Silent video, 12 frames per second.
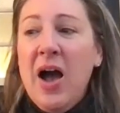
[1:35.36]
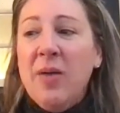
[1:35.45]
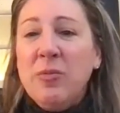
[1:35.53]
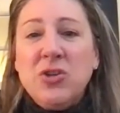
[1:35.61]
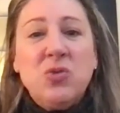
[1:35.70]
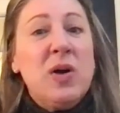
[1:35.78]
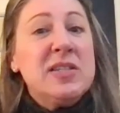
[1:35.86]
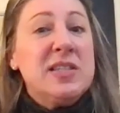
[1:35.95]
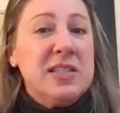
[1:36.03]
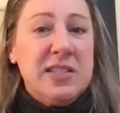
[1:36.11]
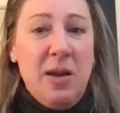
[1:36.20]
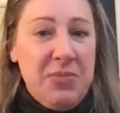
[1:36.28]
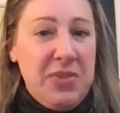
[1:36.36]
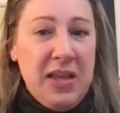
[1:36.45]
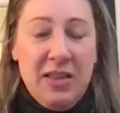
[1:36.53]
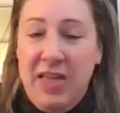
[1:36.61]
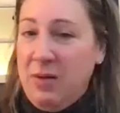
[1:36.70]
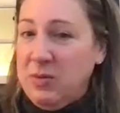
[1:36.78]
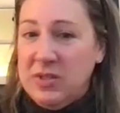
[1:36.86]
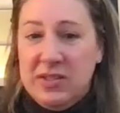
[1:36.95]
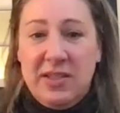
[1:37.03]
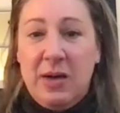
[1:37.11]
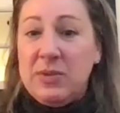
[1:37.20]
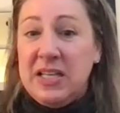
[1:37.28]
which wasn't something that was
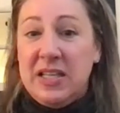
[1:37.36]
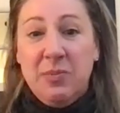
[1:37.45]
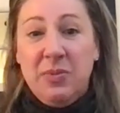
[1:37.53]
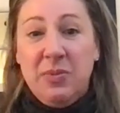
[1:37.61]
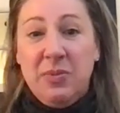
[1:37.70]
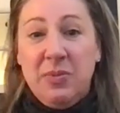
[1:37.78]
in the